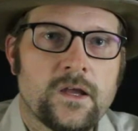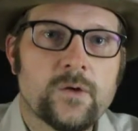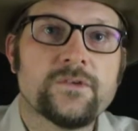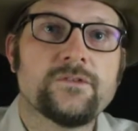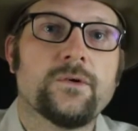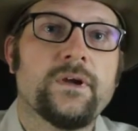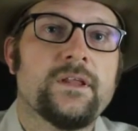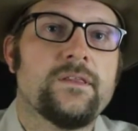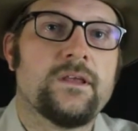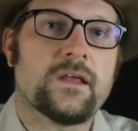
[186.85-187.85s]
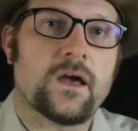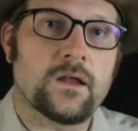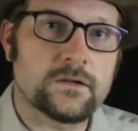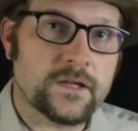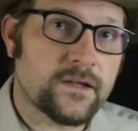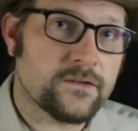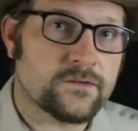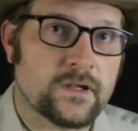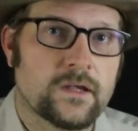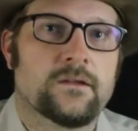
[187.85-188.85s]
It was during the
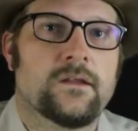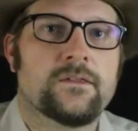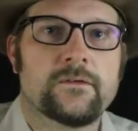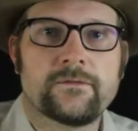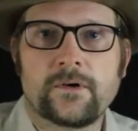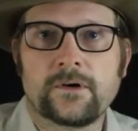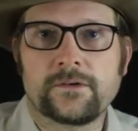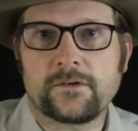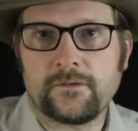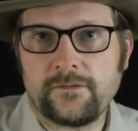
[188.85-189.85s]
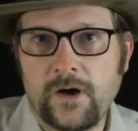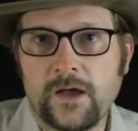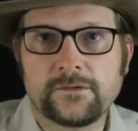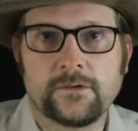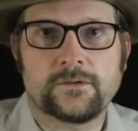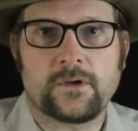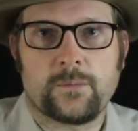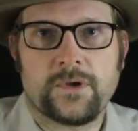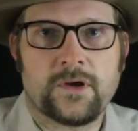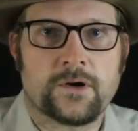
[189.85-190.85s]
Oligocene that the first fossils
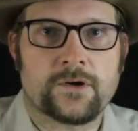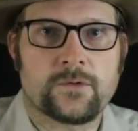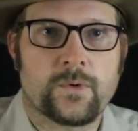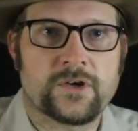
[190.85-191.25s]
appeared,